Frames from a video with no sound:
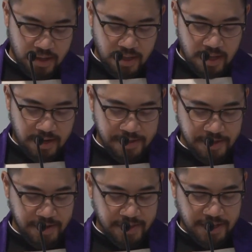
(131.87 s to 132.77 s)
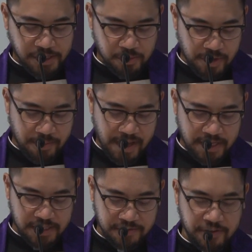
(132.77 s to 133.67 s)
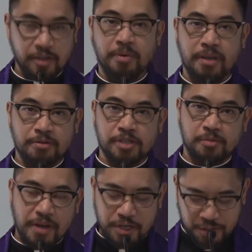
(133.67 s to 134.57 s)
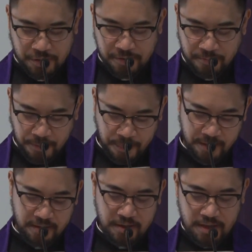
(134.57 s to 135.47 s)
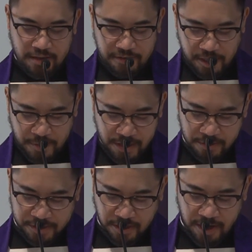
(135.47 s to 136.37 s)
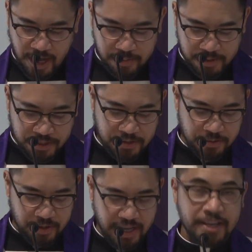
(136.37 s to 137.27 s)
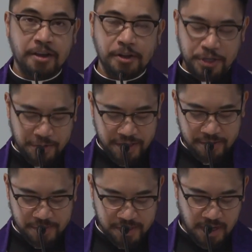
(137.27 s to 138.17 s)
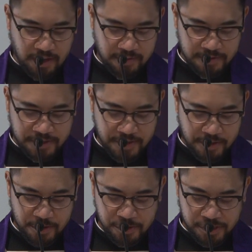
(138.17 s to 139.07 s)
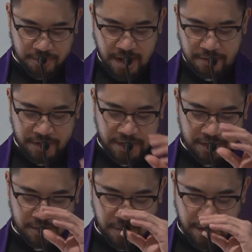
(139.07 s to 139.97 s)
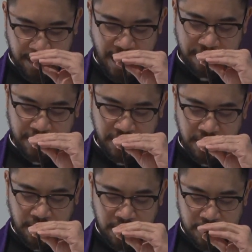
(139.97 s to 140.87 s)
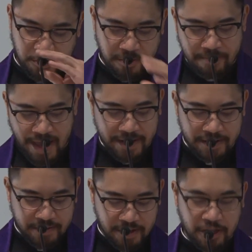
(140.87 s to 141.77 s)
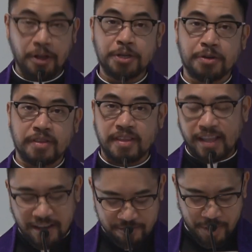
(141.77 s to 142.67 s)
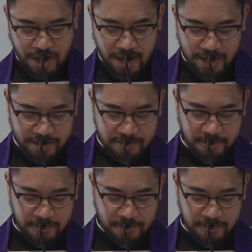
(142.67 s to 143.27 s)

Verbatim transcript: And I think that's what makes Filipinos special. Filipinos are able to enculturate themselves to their new surroundings without having to abandon the culture that they left behind.